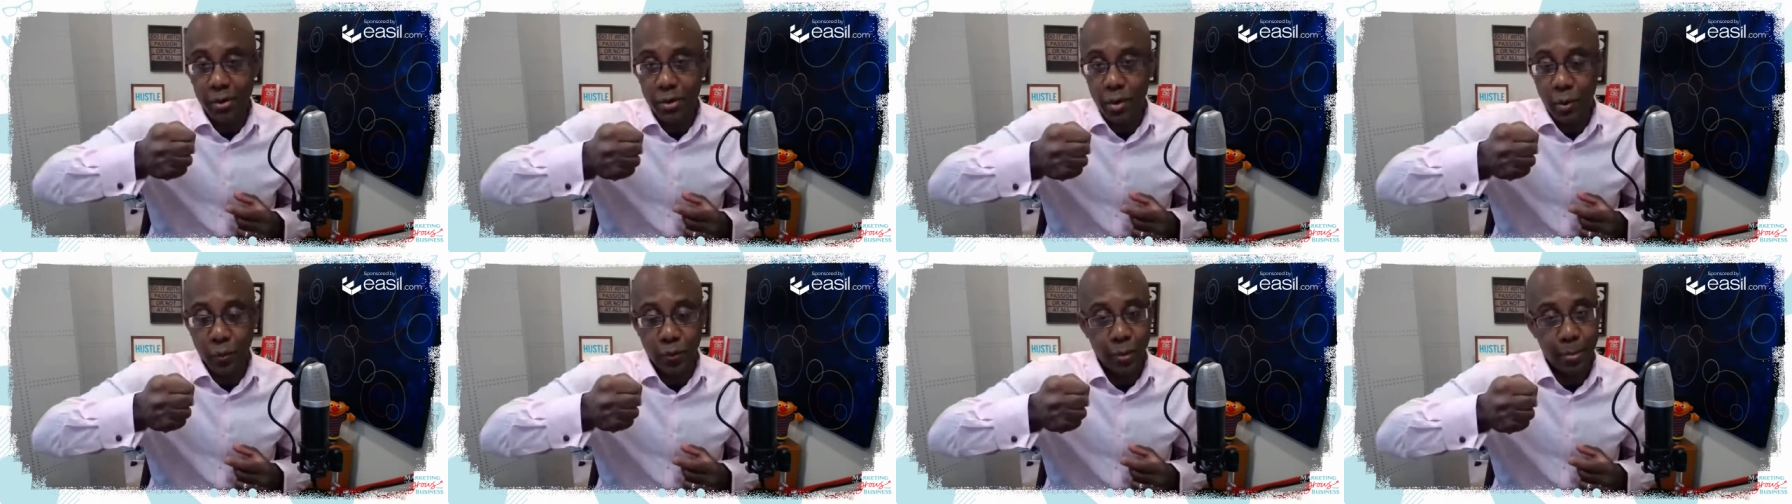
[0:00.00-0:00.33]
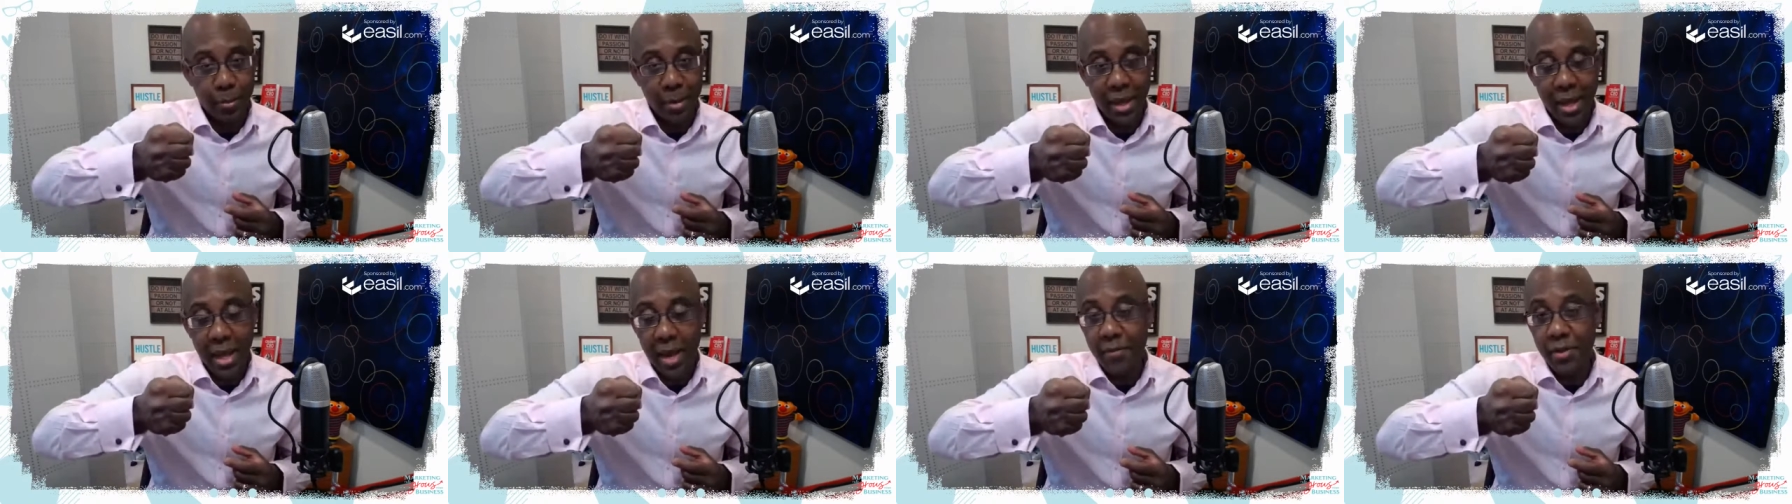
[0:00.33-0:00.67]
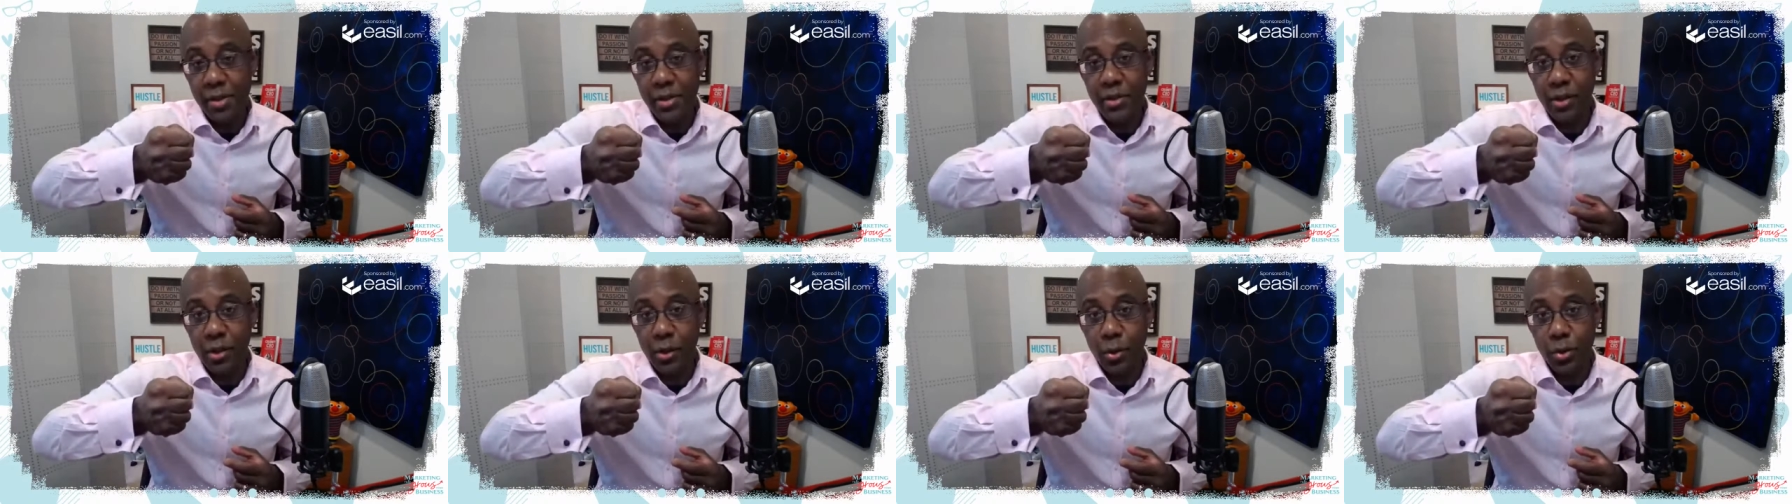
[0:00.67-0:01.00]
So for me,
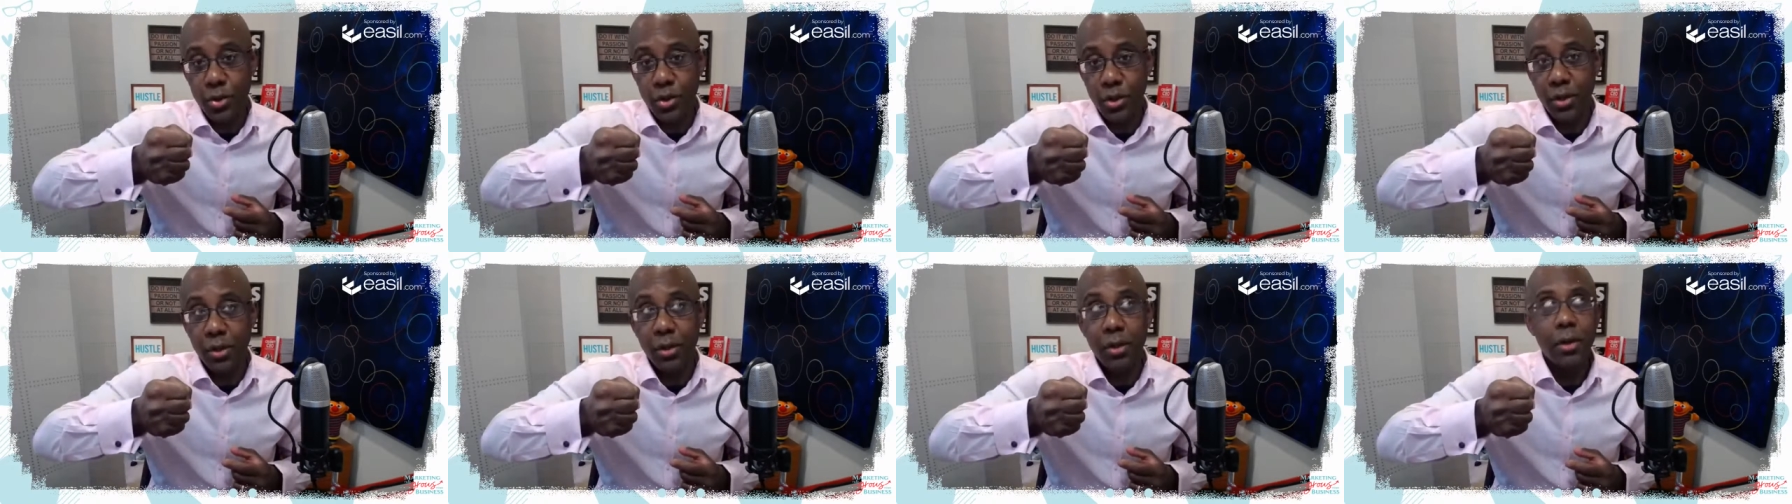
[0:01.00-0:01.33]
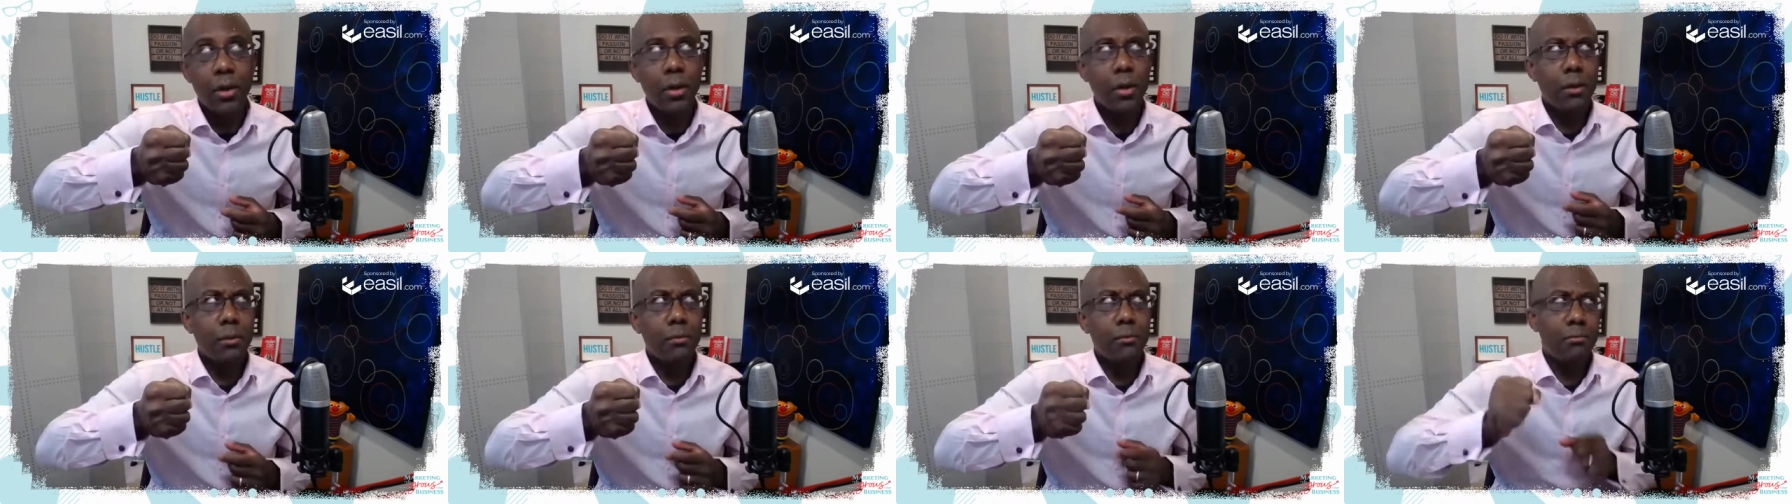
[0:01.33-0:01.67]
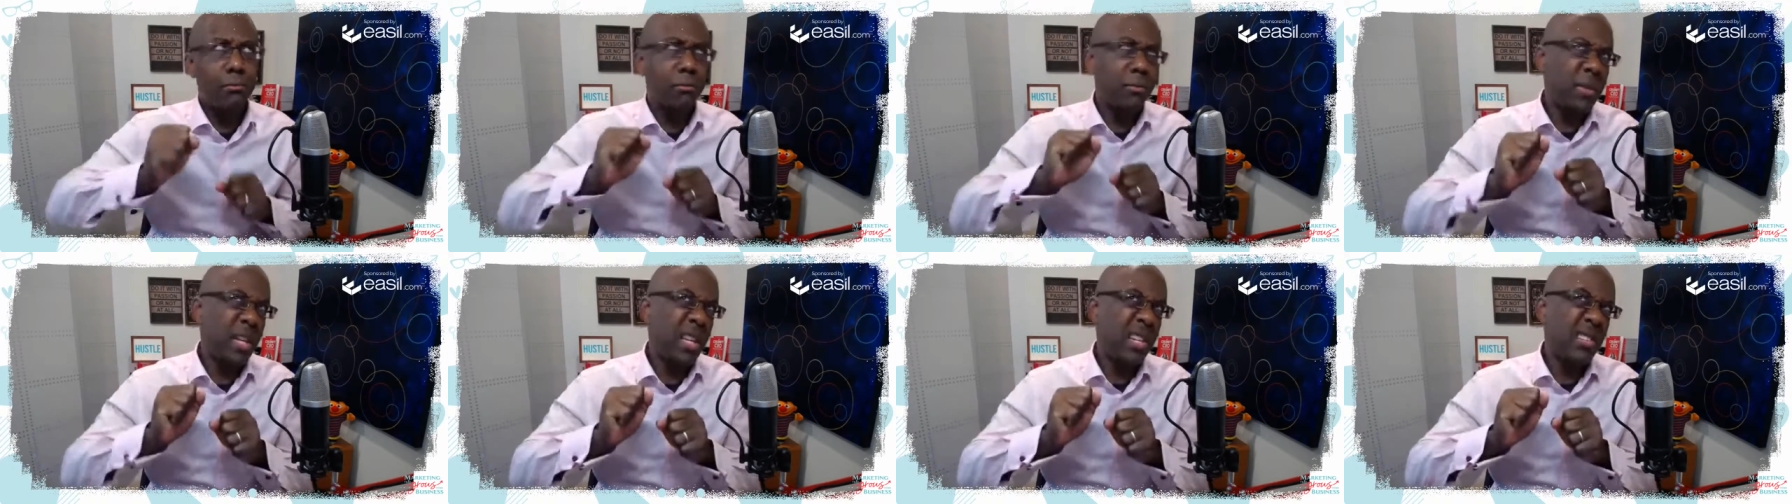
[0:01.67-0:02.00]
every solution
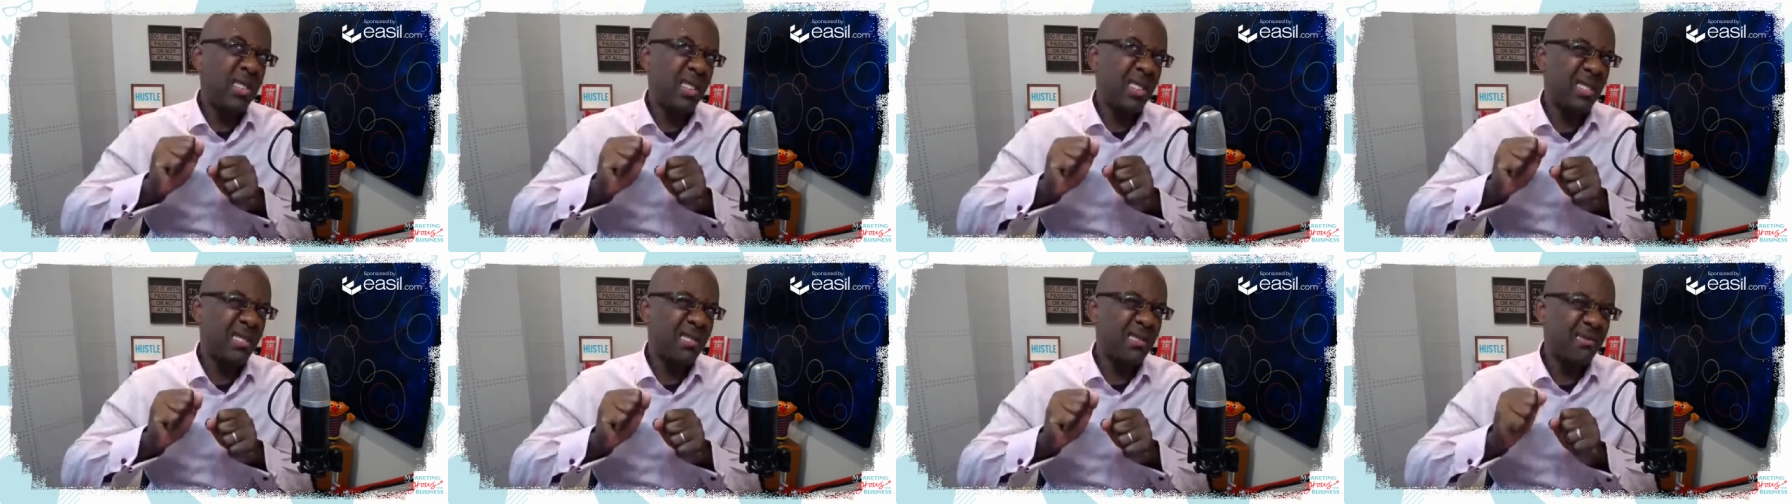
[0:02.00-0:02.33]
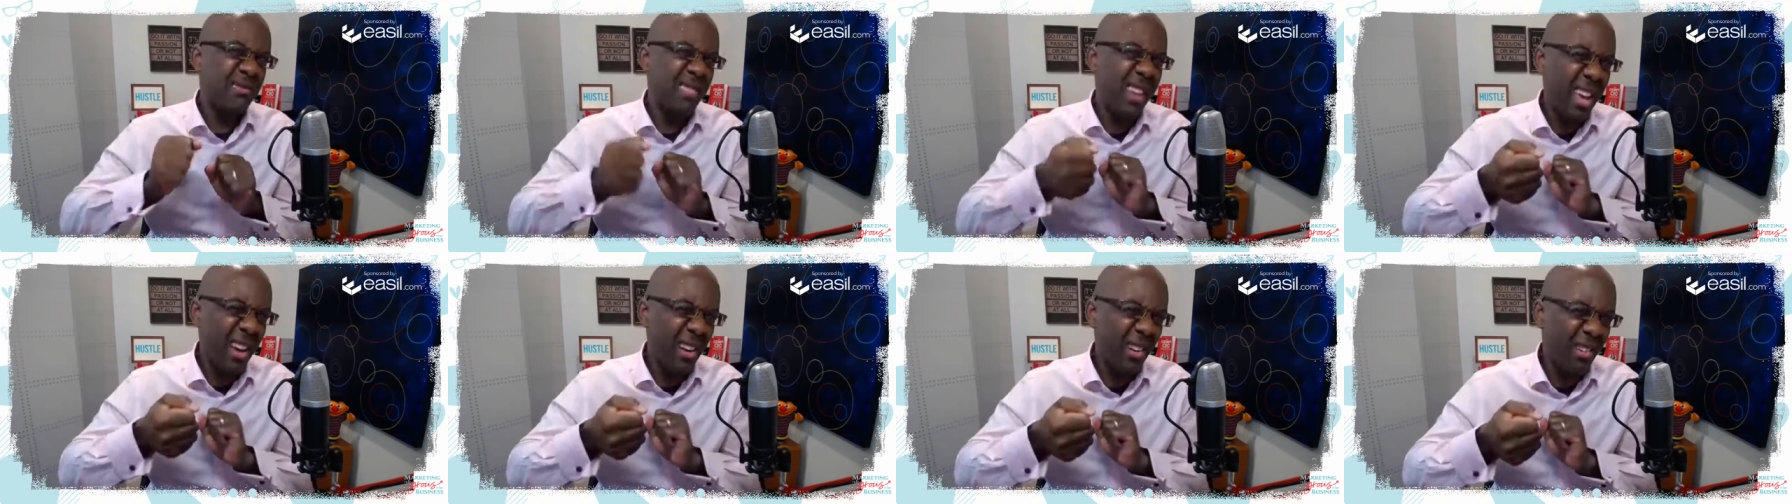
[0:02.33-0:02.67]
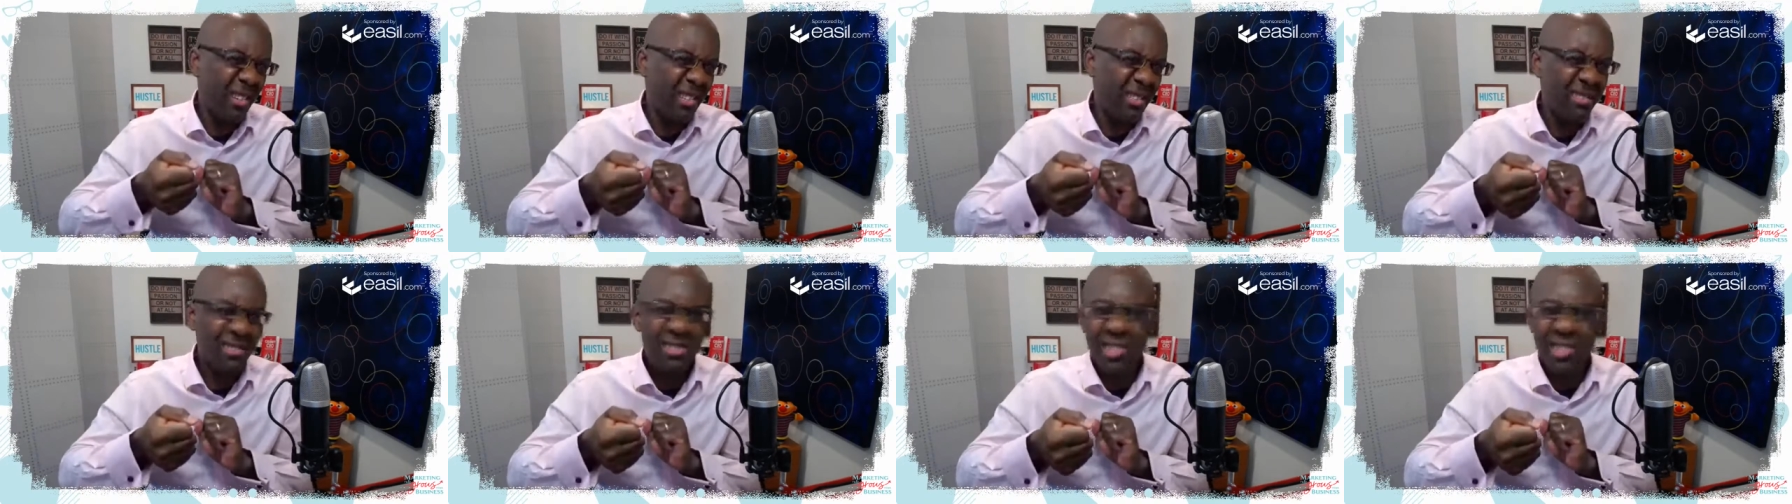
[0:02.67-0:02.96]
needs a nail,